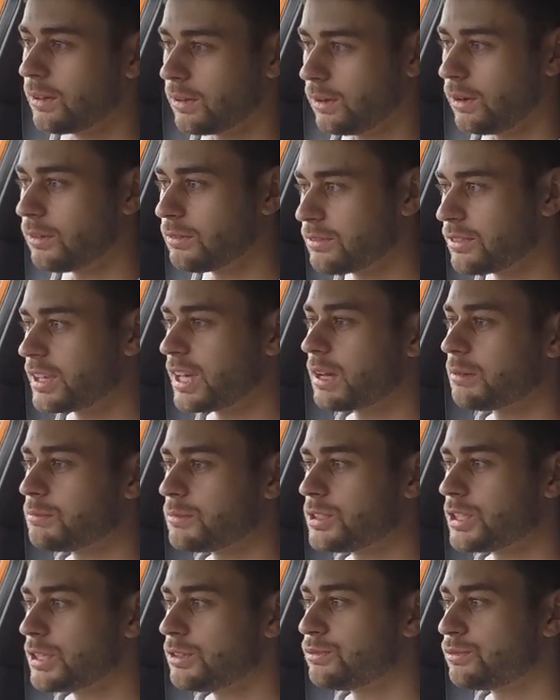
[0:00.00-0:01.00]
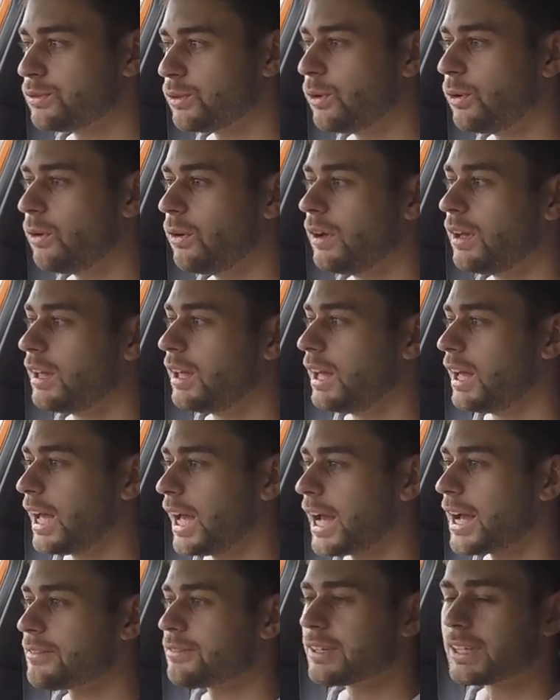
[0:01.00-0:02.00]
of the MG4
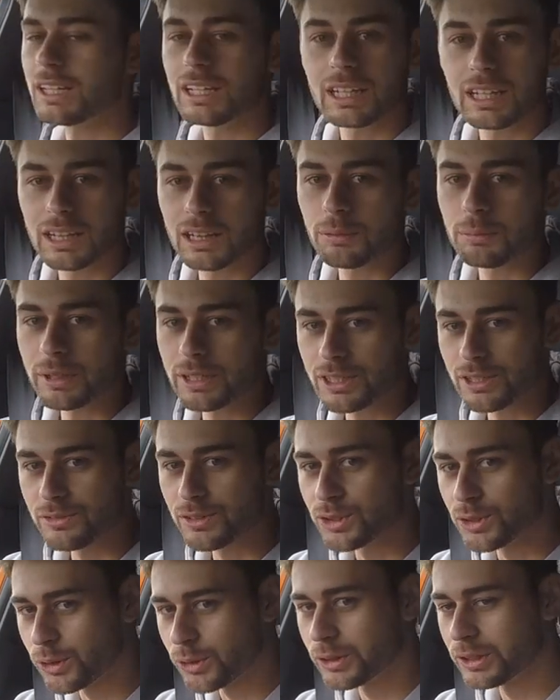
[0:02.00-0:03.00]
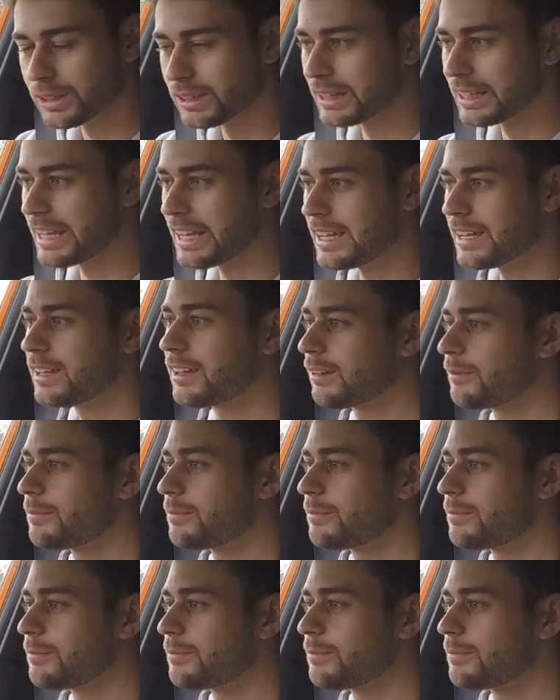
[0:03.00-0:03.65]
having a little bit of an oil leak.